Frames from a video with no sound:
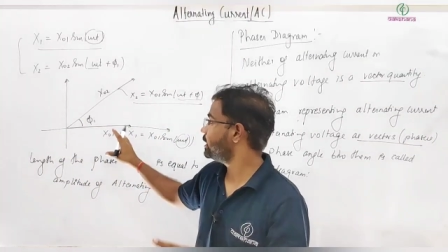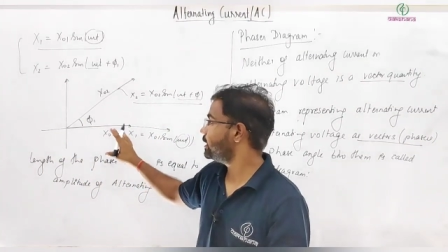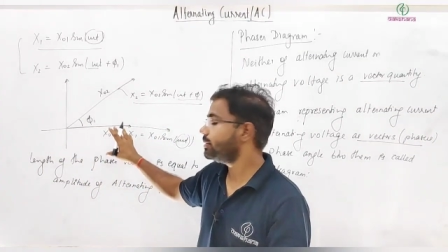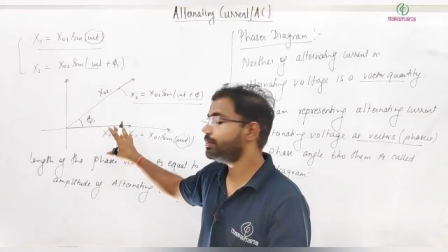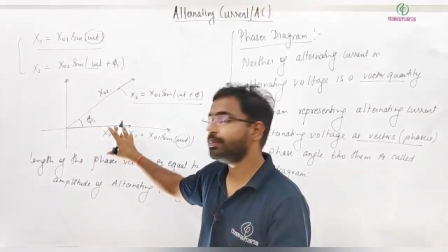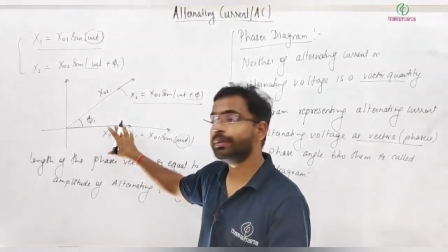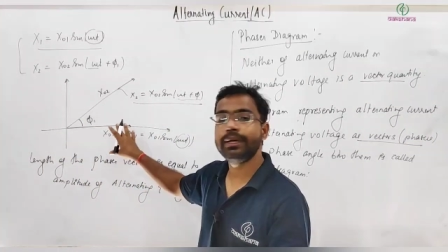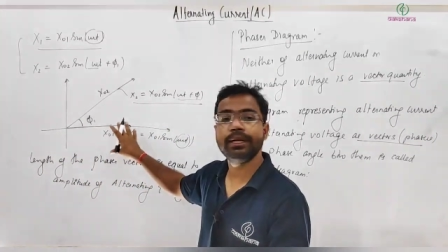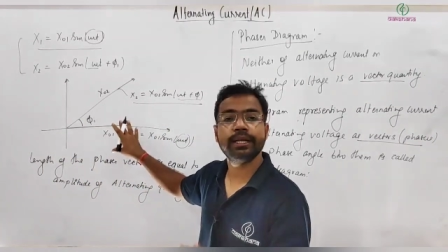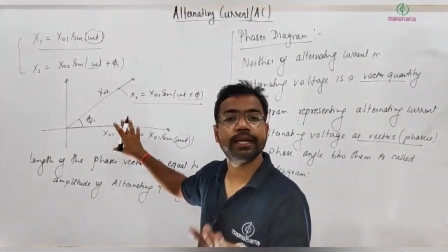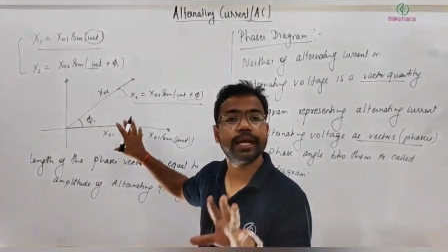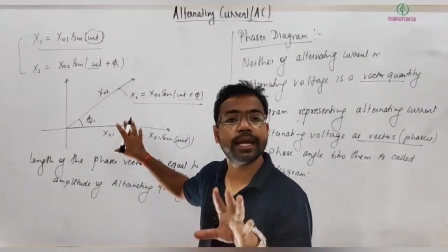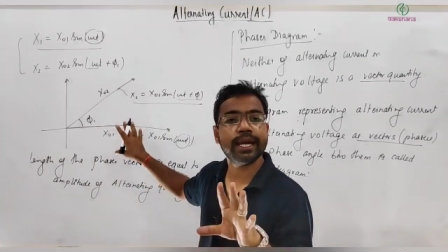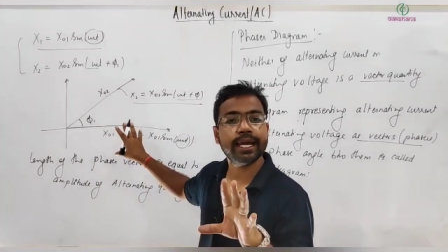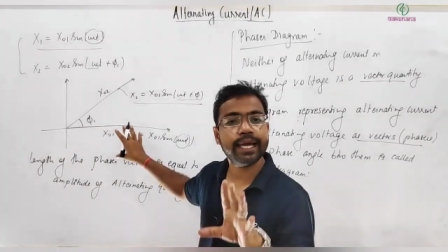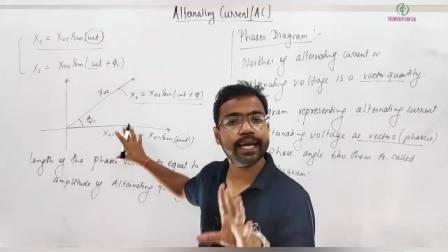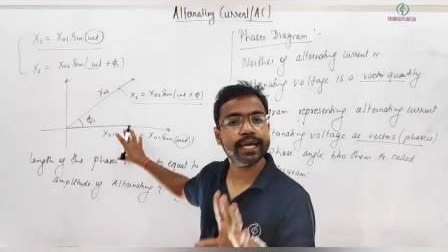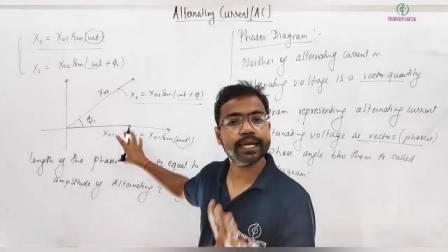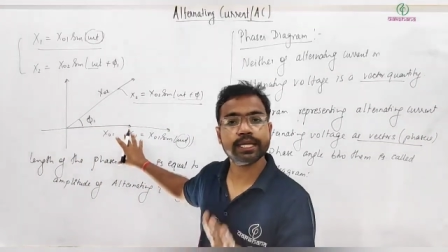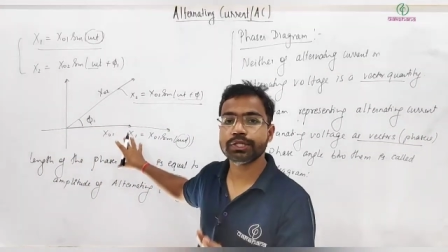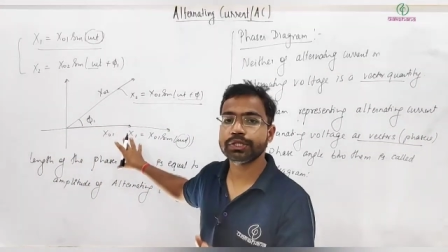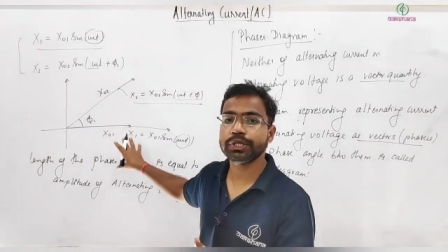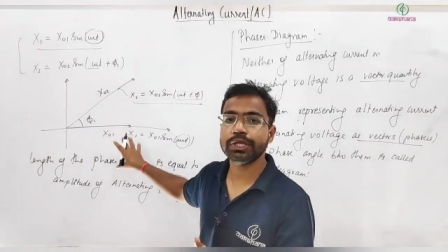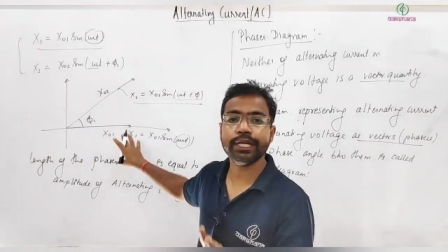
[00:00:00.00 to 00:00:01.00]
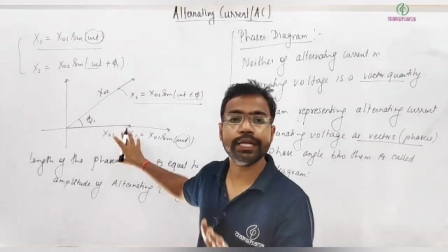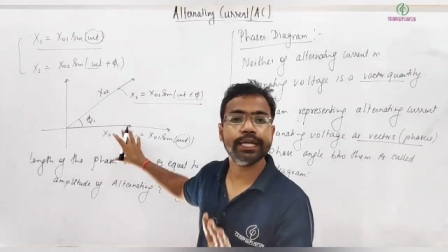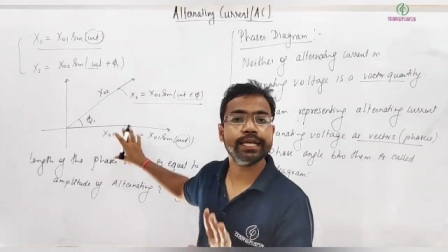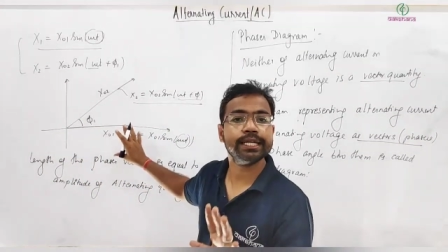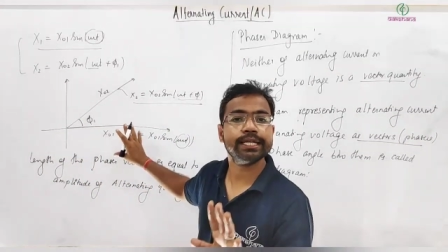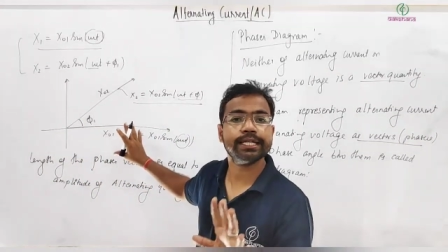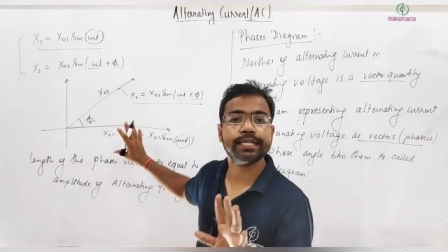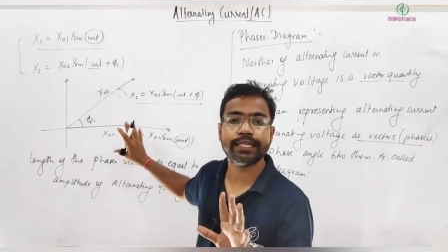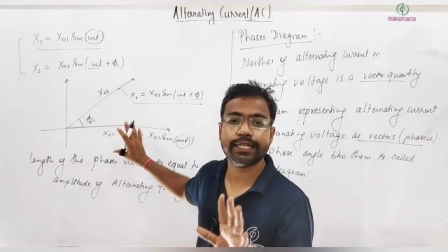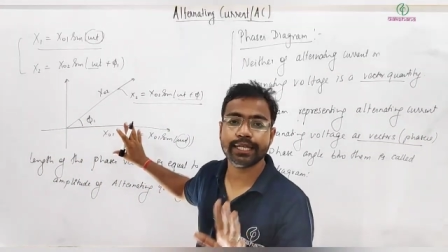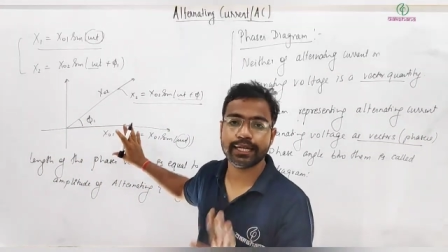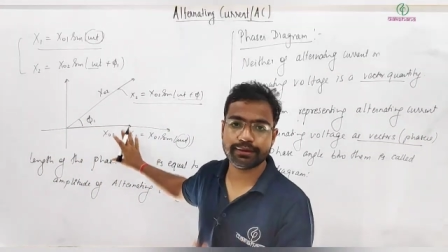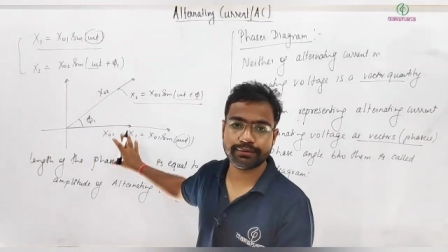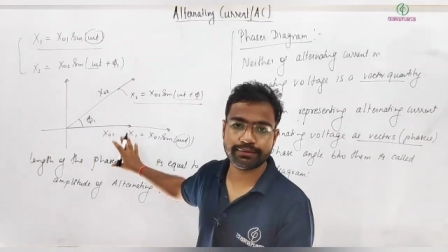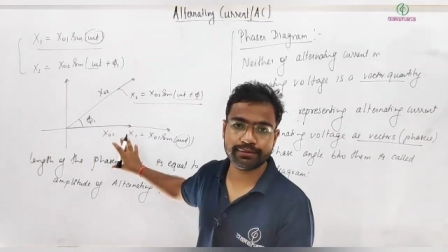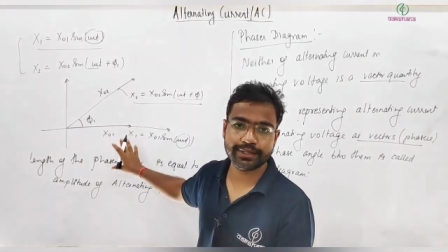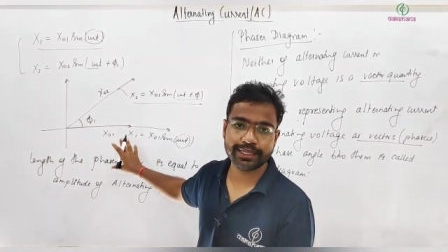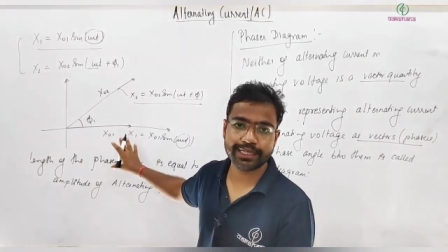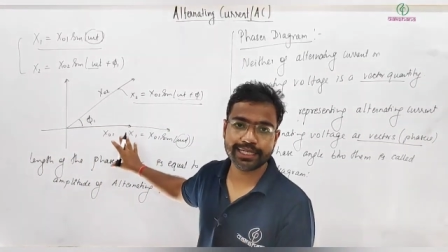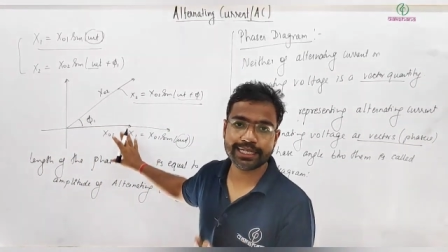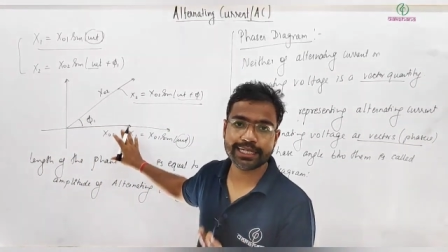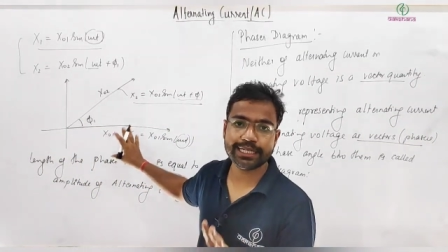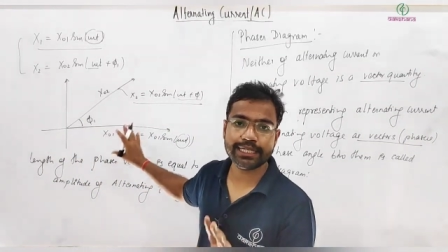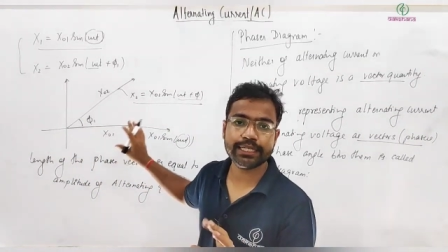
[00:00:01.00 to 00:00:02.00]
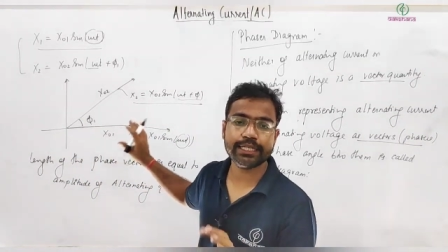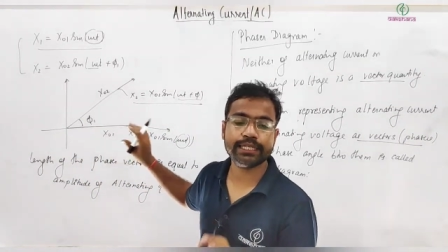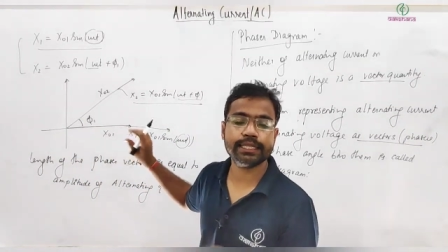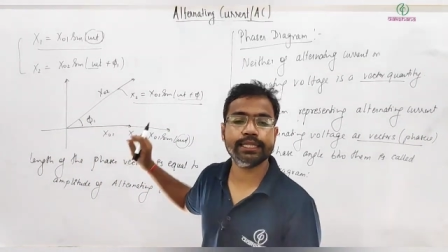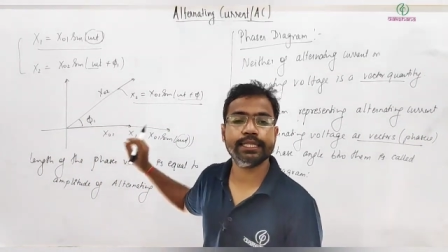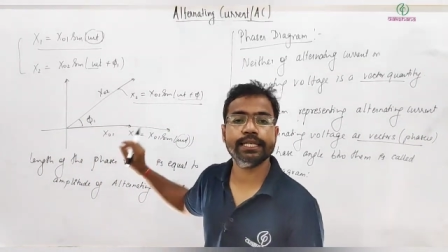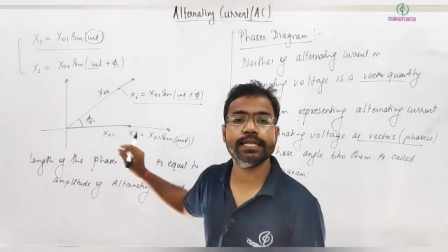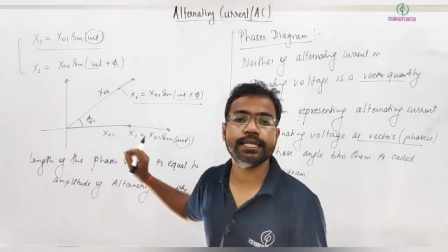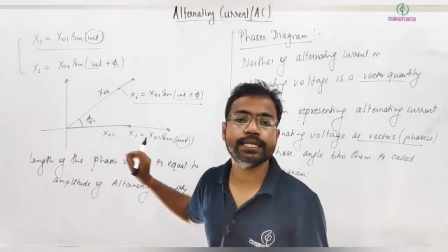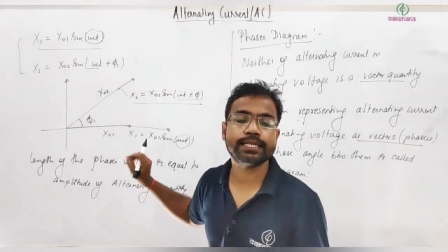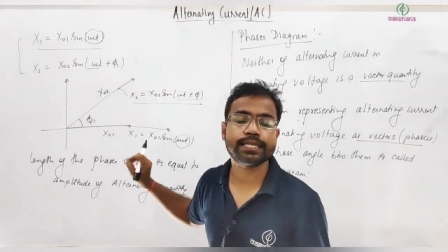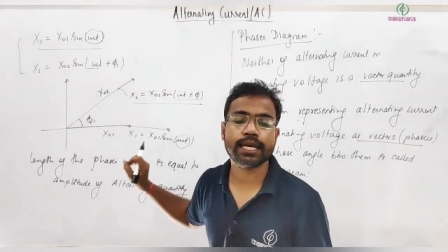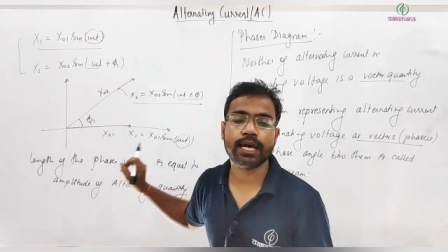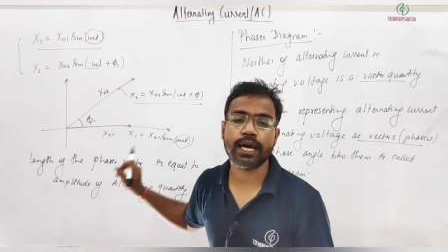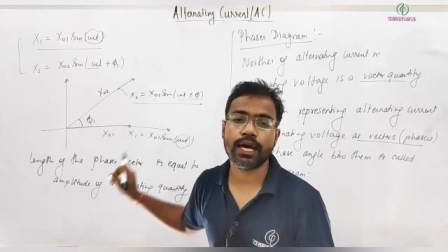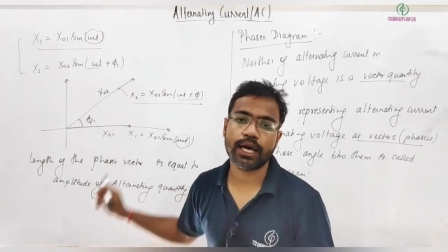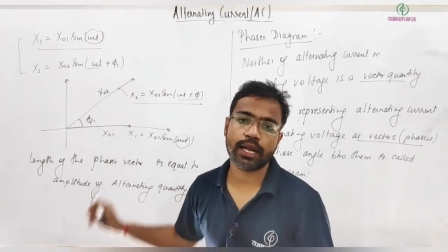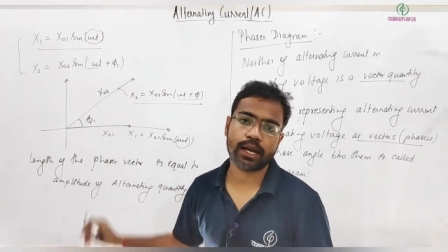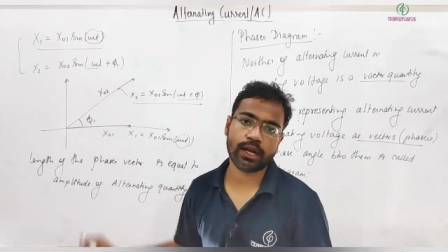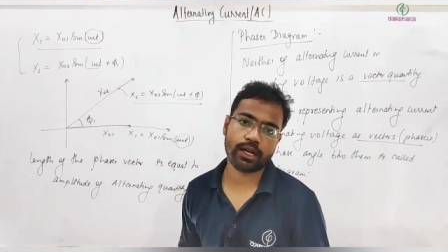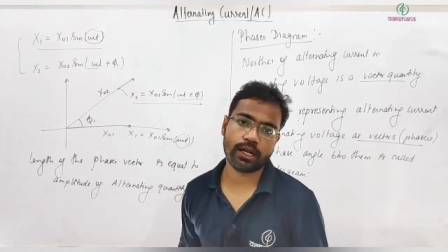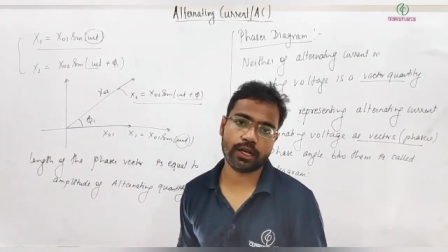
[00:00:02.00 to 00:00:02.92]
but actually definitely these are